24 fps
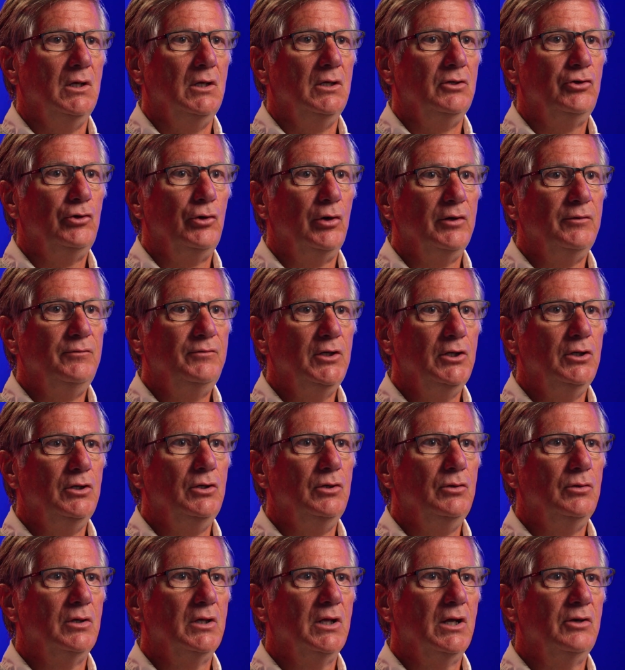To
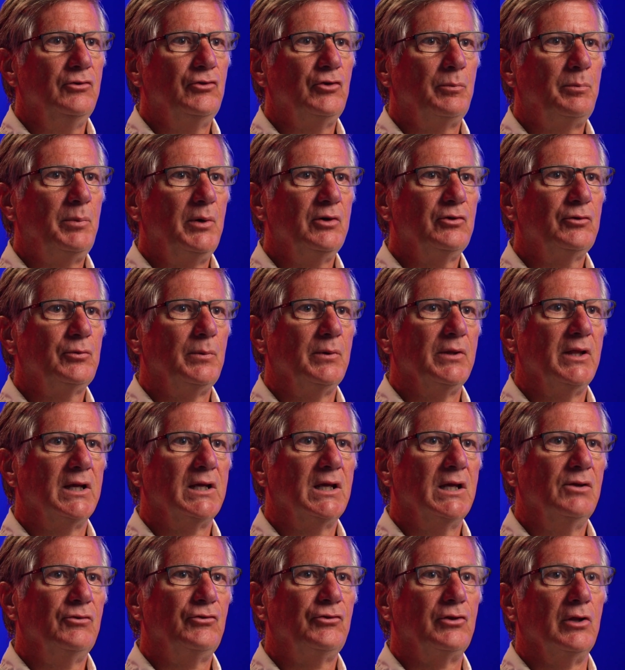review, it is a principle that
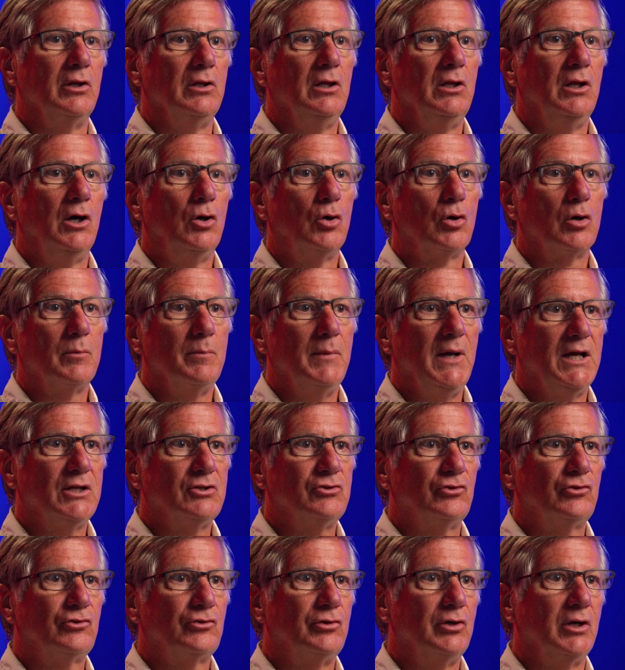gives the lower
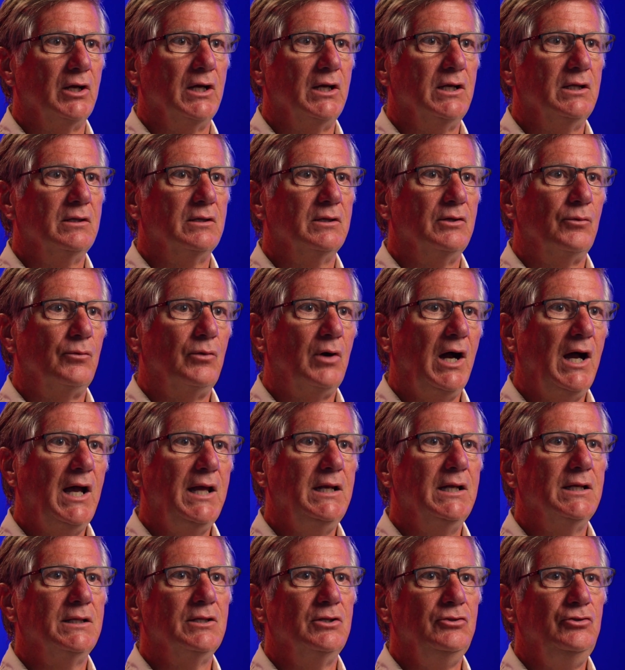magistrate the right
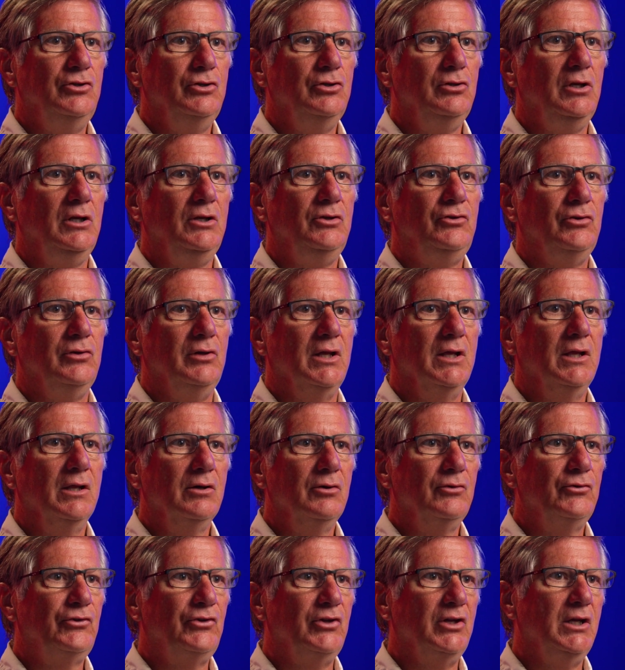and the duty to
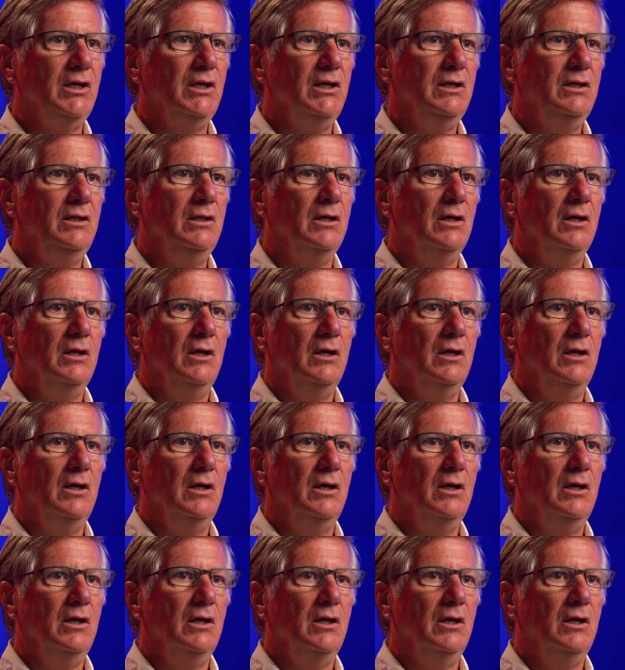intercede